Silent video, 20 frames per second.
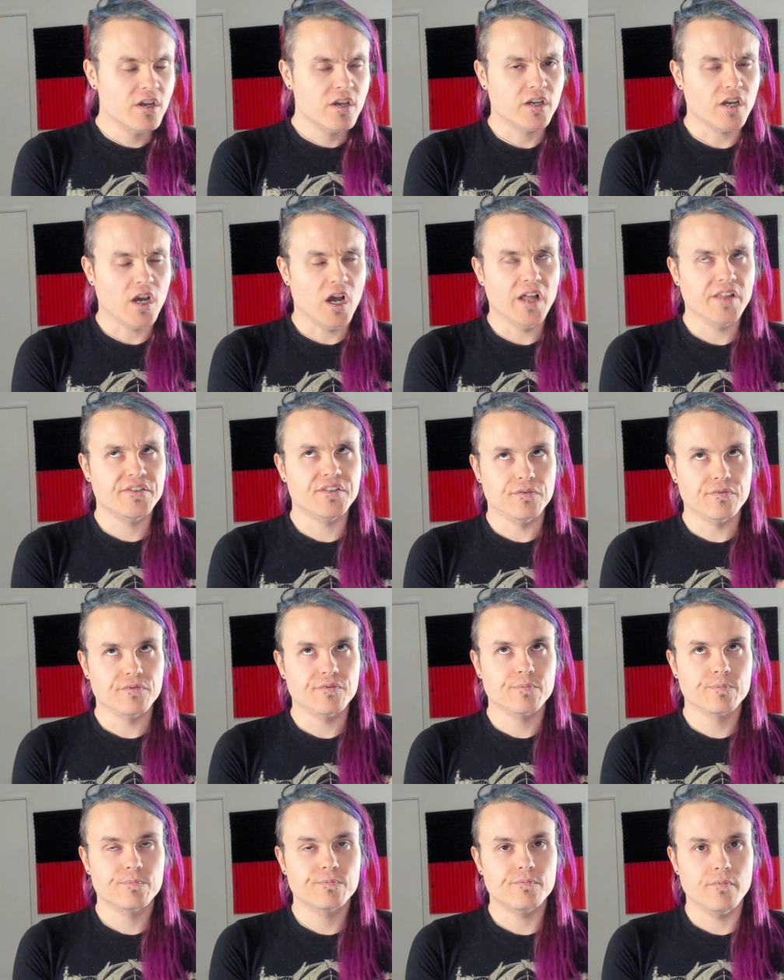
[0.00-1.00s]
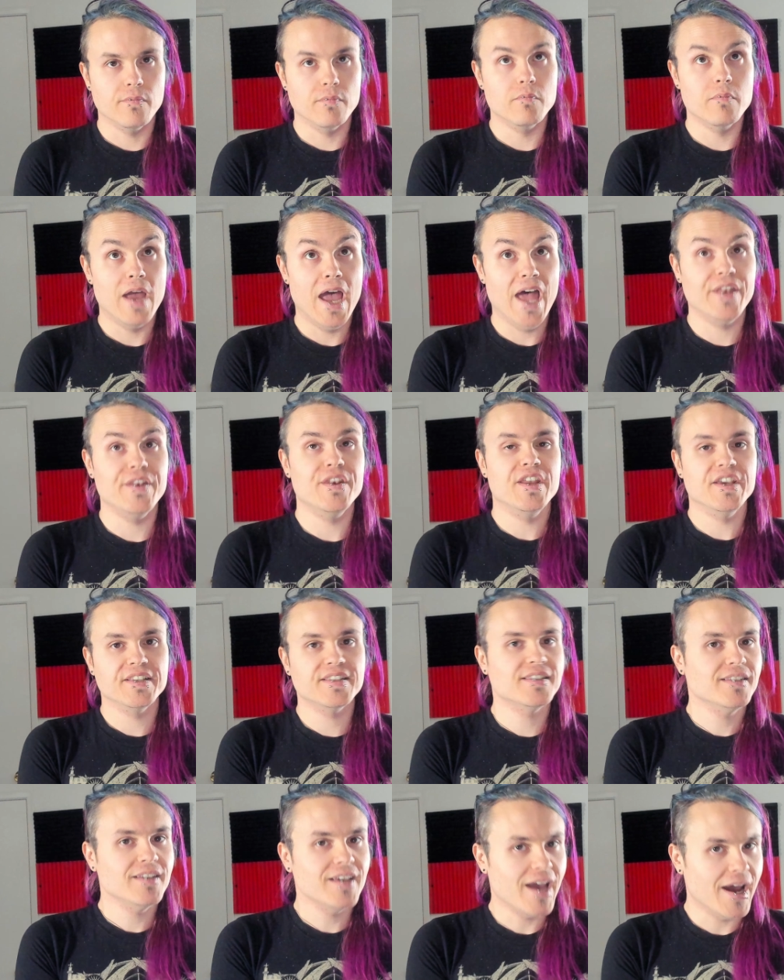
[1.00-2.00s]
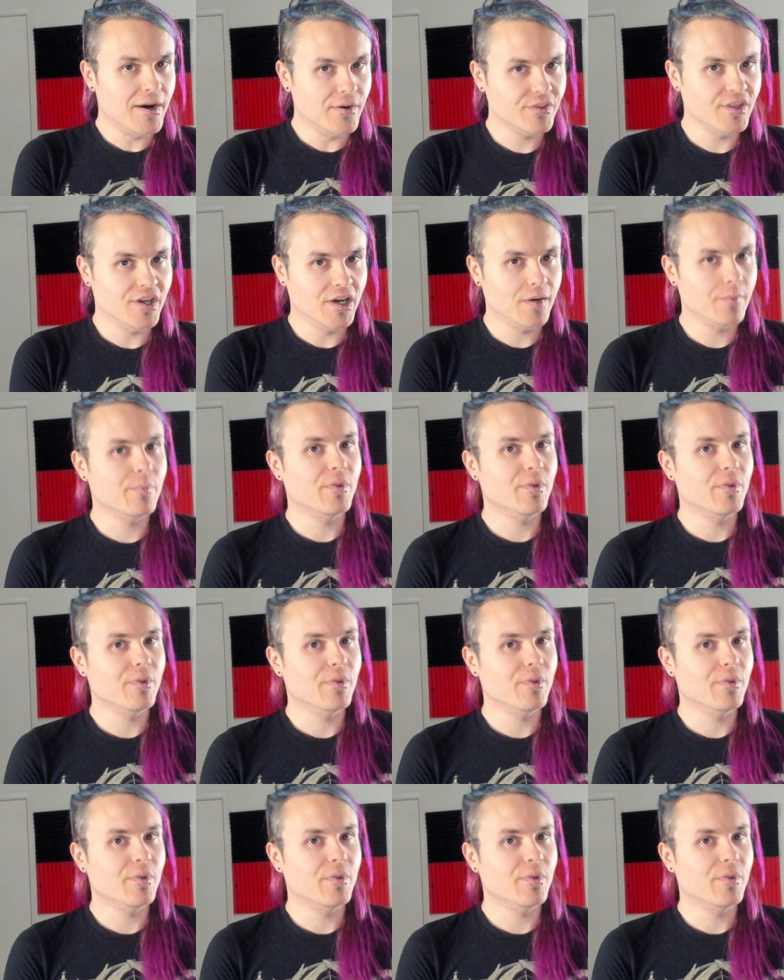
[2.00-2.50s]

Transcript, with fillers: gods of madness out there,